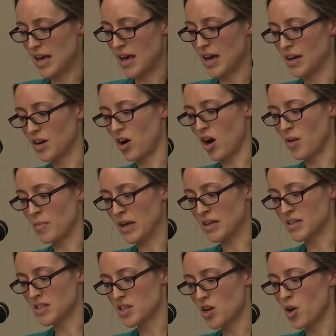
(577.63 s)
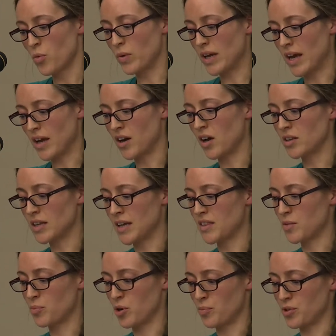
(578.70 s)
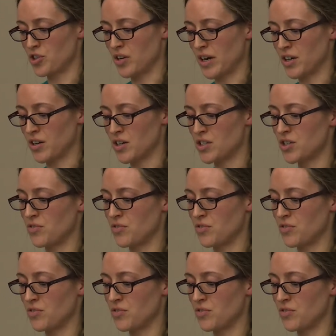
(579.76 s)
and comments, 'We cannot let the perpetrators